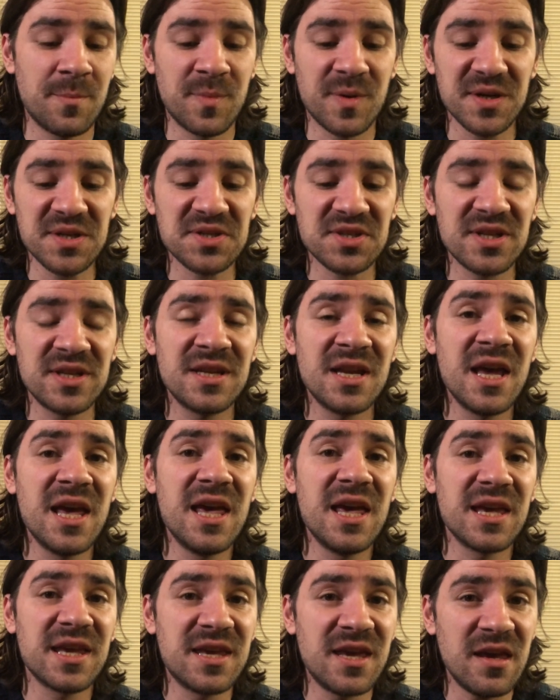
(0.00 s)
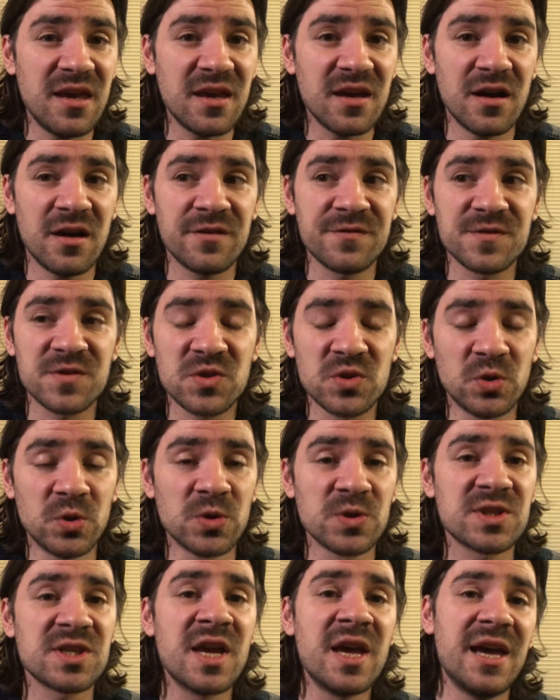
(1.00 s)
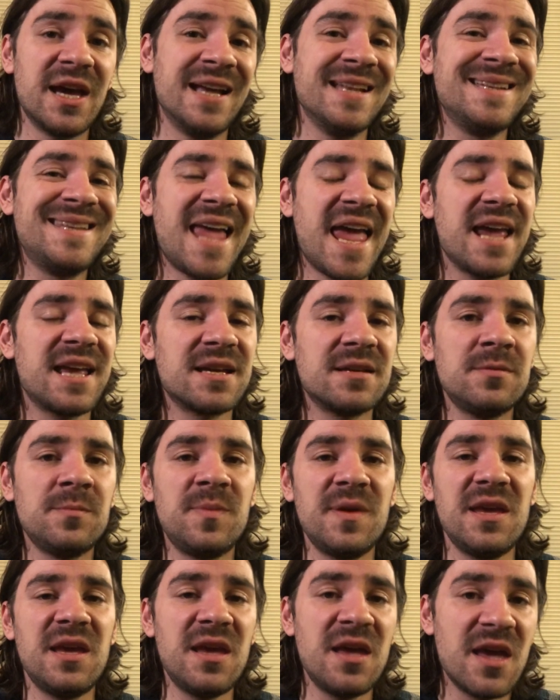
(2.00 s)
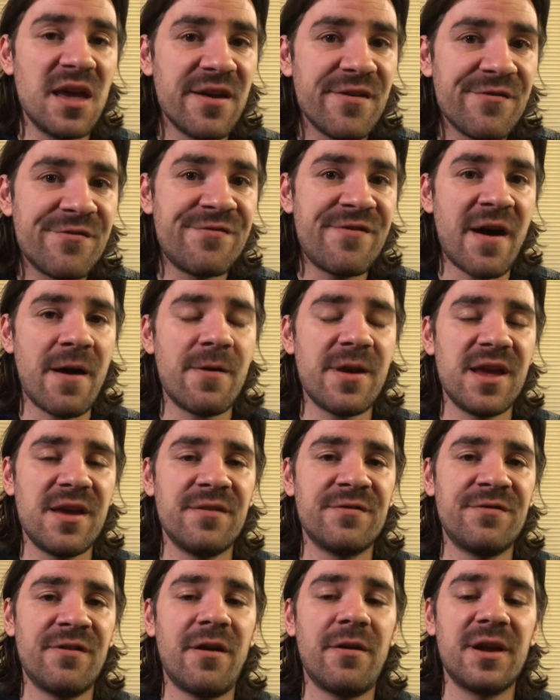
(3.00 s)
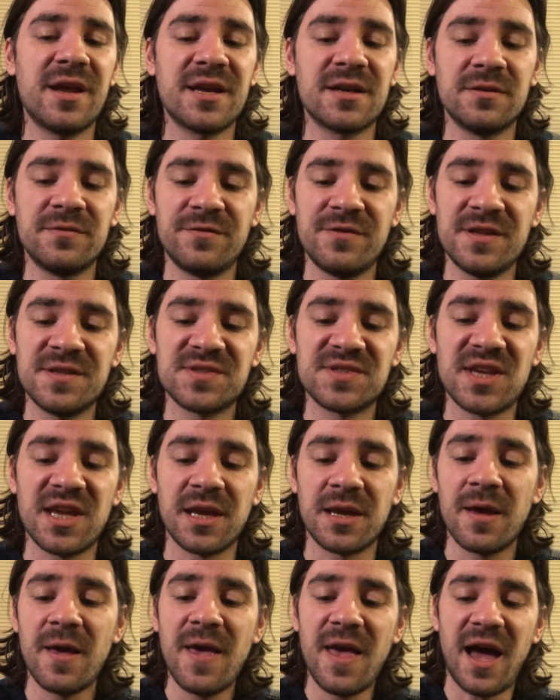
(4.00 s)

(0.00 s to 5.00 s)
person king of swords and they can be very very convincing